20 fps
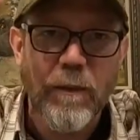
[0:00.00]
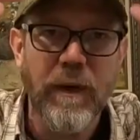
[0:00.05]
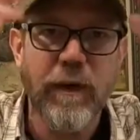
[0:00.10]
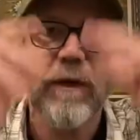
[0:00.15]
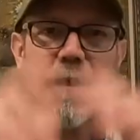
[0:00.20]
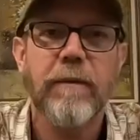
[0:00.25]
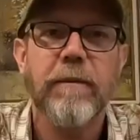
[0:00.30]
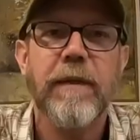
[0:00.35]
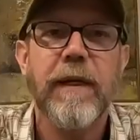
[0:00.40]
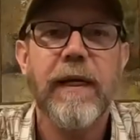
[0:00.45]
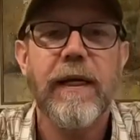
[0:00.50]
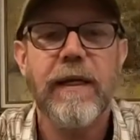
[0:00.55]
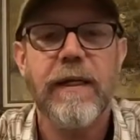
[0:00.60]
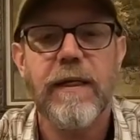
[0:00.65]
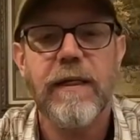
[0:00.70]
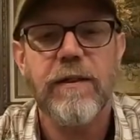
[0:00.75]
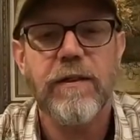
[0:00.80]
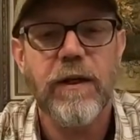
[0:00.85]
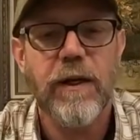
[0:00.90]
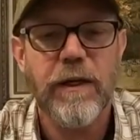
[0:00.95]
welcome to
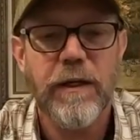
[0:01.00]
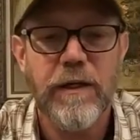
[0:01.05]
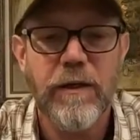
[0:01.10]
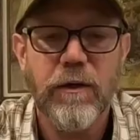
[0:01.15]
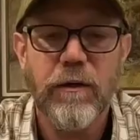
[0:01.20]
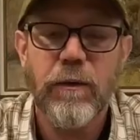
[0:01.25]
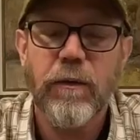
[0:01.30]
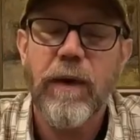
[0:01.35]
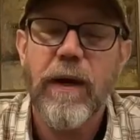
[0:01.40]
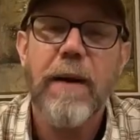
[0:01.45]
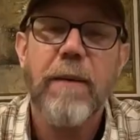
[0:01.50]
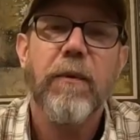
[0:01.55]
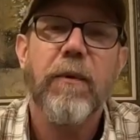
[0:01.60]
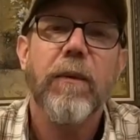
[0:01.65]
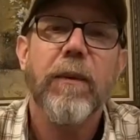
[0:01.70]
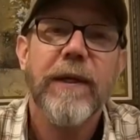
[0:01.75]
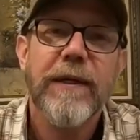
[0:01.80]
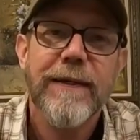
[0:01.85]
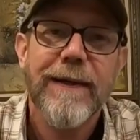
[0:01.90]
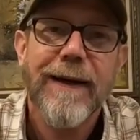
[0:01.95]
Andy's Audio Crap,
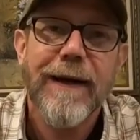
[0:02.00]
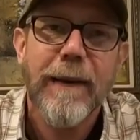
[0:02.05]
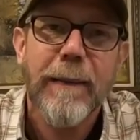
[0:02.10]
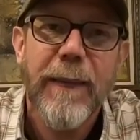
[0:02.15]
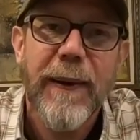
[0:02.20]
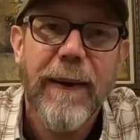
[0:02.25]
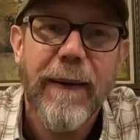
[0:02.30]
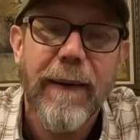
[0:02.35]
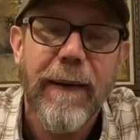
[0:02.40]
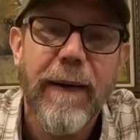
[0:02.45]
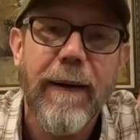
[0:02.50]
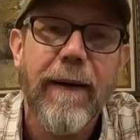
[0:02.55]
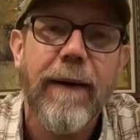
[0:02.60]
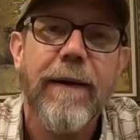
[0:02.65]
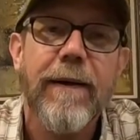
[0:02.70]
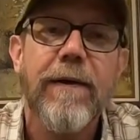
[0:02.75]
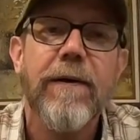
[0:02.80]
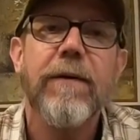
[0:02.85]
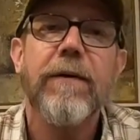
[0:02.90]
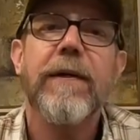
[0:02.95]
where we talk about
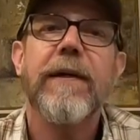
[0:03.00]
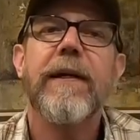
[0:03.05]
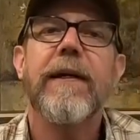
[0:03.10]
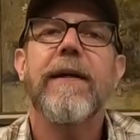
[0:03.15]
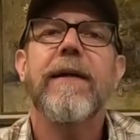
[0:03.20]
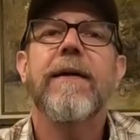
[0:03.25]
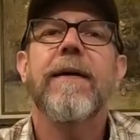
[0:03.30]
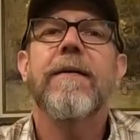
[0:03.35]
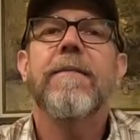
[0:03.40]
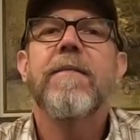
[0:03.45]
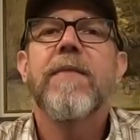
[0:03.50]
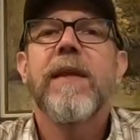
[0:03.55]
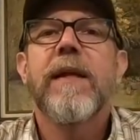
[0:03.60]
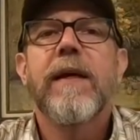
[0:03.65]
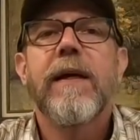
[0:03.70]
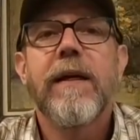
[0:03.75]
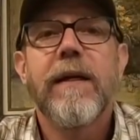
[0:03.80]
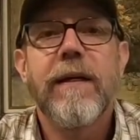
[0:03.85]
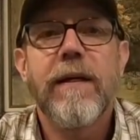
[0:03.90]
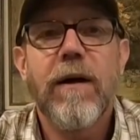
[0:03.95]
audio gear
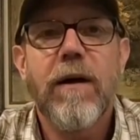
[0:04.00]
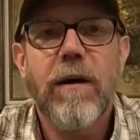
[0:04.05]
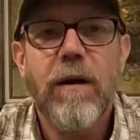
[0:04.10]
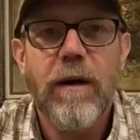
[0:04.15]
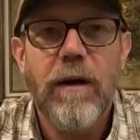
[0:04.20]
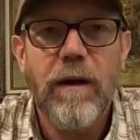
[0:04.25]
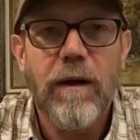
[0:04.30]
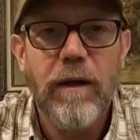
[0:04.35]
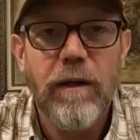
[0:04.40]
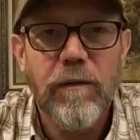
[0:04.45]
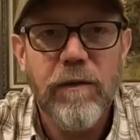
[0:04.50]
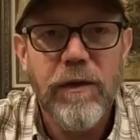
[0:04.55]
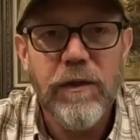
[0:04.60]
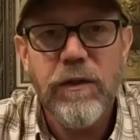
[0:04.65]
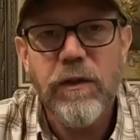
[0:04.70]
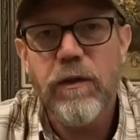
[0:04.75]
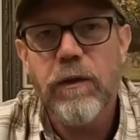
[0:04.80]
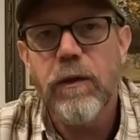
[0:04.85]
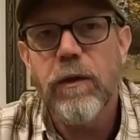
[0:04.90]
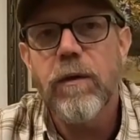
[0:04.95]
in all of
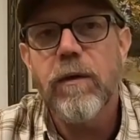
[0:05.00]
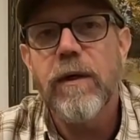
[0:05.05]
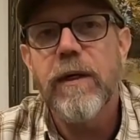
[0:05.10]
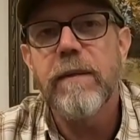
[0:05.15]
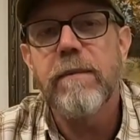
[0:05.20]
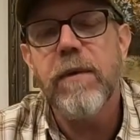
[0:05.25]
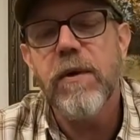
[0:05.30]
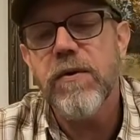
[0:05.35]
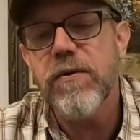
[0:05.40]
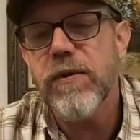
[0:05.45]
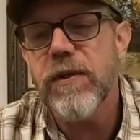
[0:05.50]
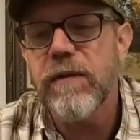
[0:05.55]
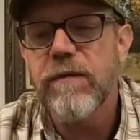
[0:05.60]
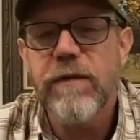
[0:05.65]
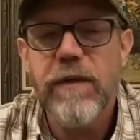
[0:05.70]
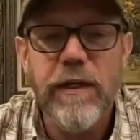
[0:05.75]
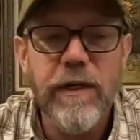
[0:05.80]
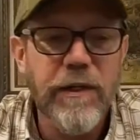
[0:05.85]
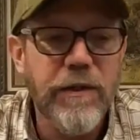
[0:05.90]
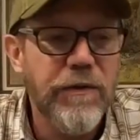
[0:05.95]
its glory, mostly
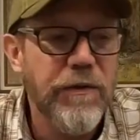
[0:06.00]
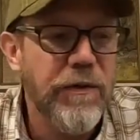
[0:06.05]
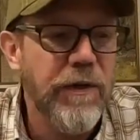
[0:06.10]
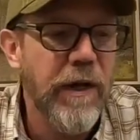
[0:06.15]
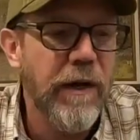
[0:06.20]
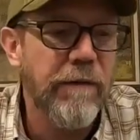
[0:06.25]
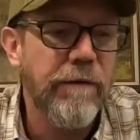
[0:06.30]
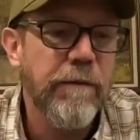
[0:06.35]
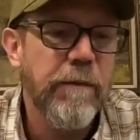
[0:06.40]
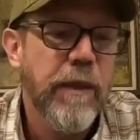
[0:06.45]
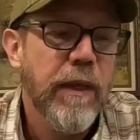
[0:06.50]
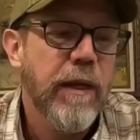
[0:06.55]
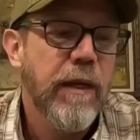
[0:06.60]
vintage stuff.